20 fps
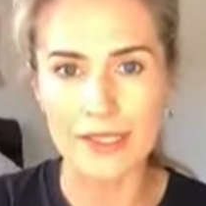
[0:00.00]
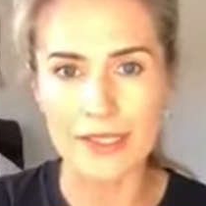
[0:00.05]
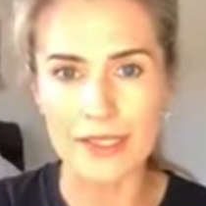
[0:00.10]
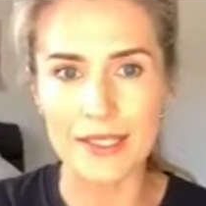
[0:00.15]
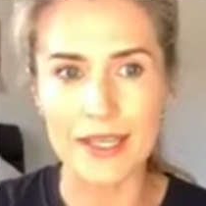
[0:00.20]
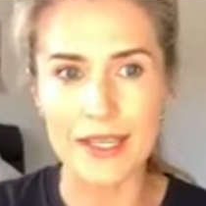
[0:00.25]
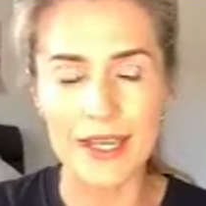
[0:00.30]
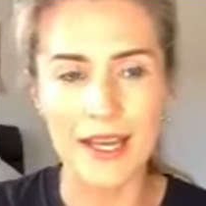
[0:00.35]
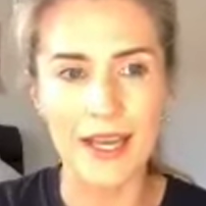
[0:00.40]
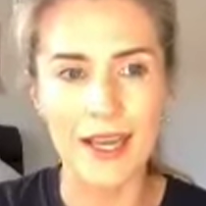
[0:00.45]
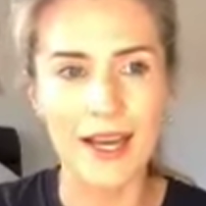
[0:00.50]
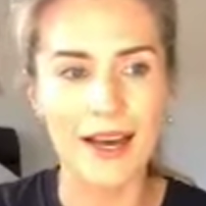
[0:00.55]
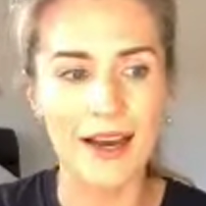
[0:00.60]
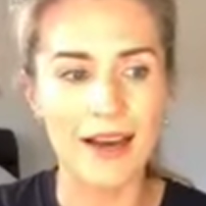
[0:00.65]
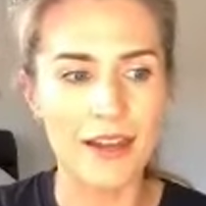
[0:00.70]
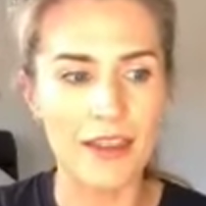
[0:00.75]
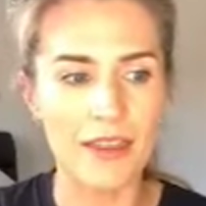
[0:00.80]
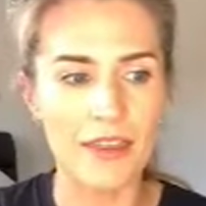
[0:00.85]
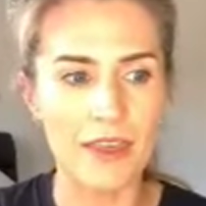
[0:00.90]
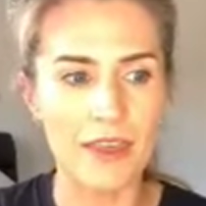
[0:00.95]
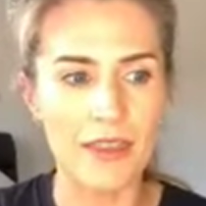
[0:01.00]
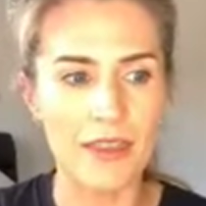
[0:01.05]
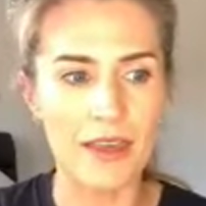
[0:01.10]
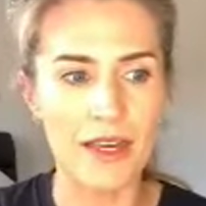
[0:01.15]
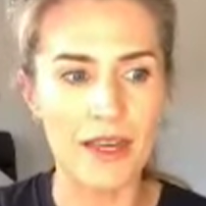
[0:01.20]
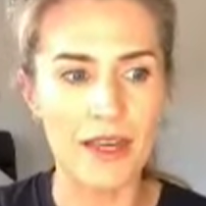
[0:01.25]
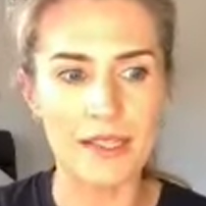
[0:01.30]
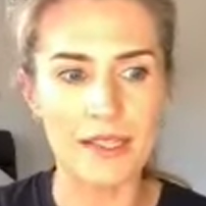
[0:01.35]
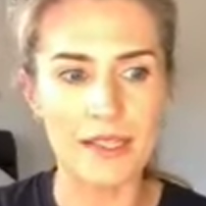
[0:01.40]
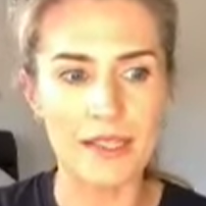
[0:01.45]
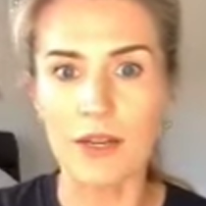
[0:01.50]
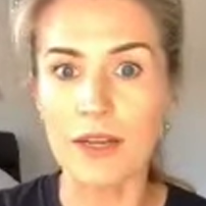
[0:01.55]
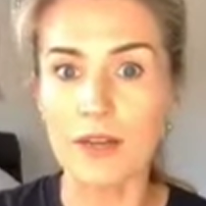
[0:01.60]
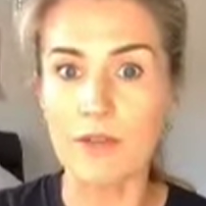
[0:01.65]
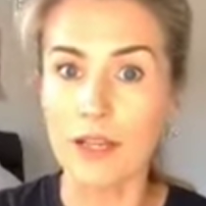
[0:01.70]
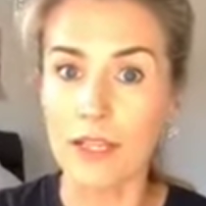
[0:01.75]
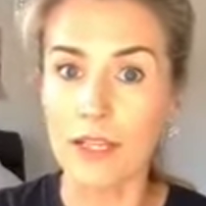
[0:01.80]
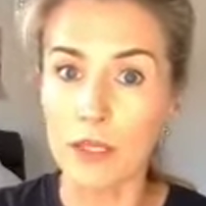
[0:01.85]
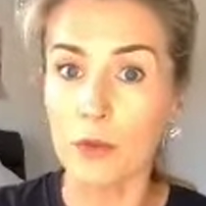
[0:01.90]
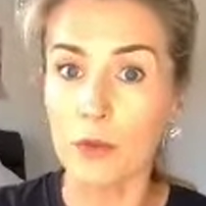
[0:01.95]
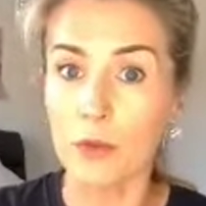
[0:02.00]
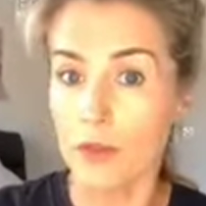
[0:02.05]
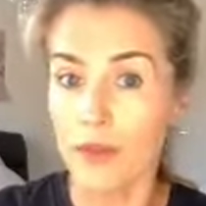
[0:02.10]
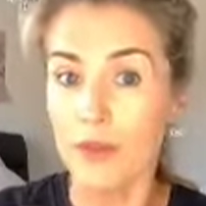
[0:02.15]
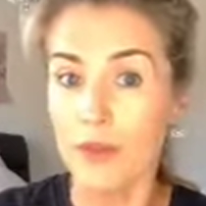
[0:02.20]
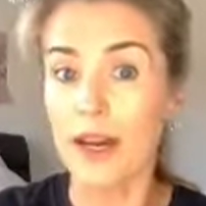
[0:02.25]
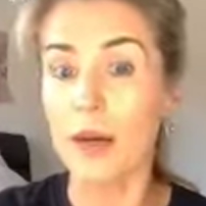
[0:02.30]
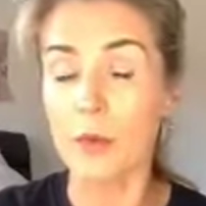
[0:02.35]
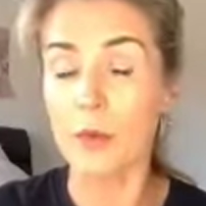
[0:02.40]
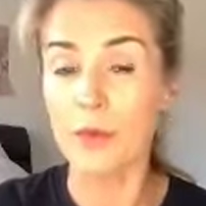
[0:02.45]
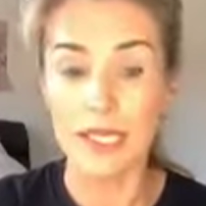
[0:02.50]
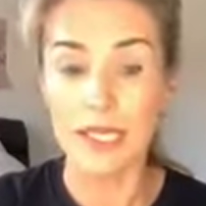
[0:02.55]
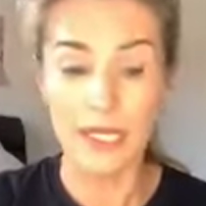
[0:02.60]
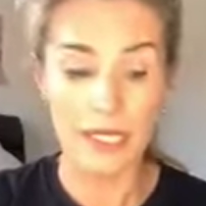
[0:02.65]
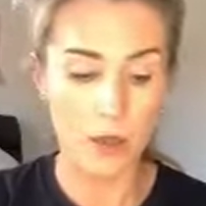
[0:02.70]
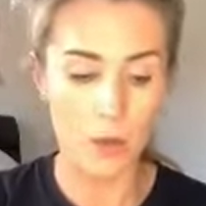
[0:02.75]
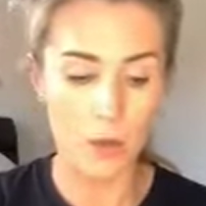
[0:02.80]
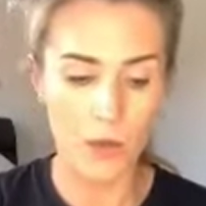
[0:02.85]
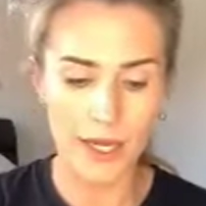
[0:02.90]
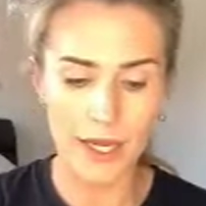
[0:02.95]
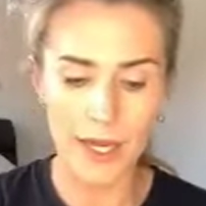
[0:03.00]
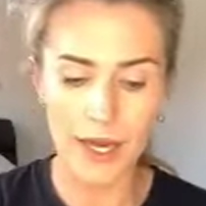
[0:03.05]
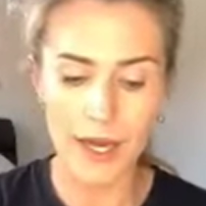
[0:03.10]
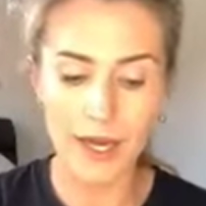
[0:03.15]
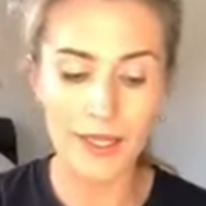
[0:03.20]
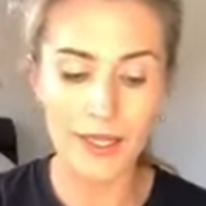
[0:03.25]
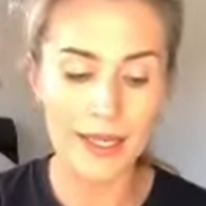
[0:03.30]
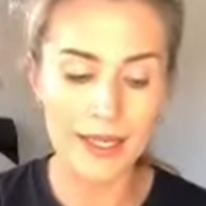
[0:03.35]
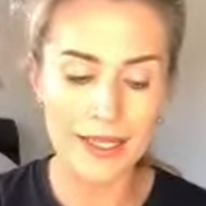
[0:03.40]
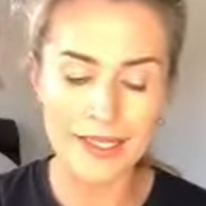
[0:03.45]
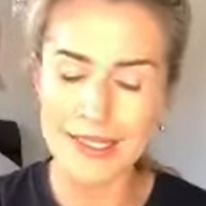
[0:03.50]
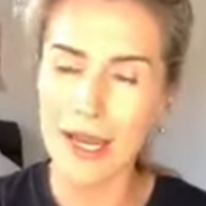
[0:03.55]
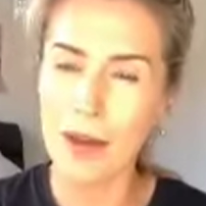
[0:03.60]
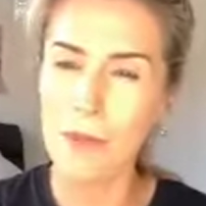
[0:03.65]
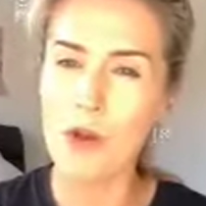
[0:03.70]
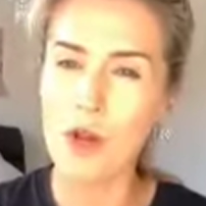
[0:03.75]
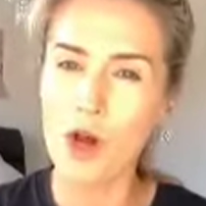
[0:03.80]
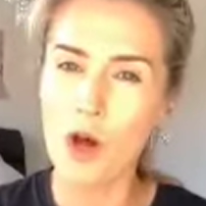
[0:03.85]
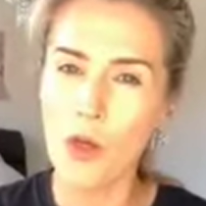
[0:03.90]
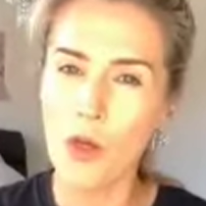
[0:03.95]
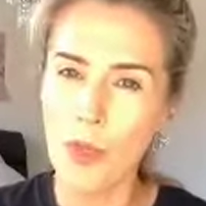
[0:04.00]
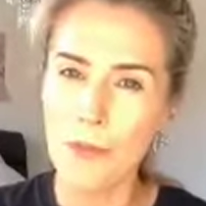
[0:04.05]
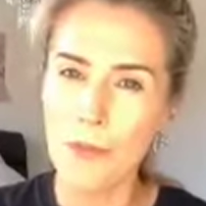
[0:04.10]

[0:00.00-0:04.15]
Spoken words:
And I think that's a really valuable thing that I will take away. Like I say, I'm not the